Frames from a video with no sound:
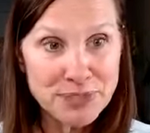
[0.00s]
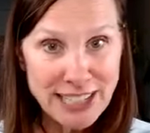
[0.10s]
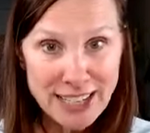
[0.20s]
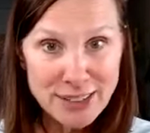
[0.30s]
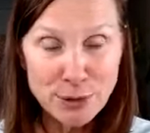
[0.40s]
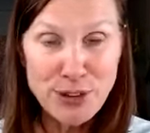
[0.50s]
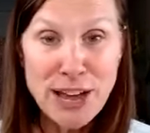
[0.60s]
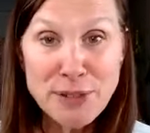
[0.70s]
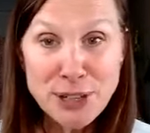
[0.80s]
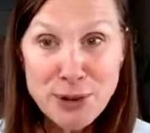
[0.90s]
Okay, well, if you
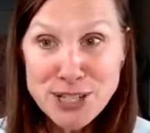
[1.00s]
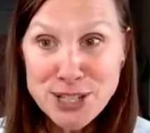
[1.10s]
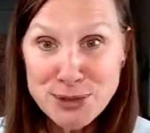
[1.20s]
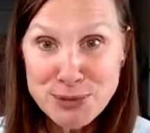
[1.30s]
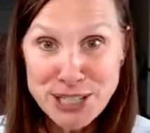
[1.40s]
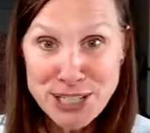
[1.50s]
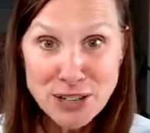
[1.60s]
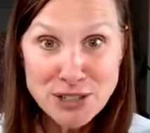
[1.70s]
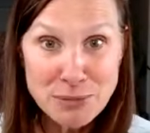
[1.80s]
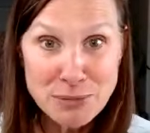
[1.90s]
have any questions, reach
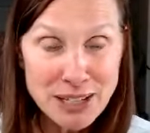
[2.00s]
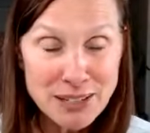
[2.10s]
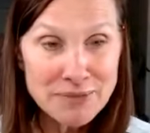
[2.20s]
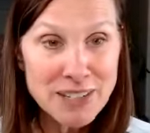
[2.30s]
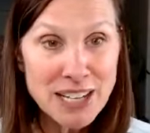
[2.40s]
out to me.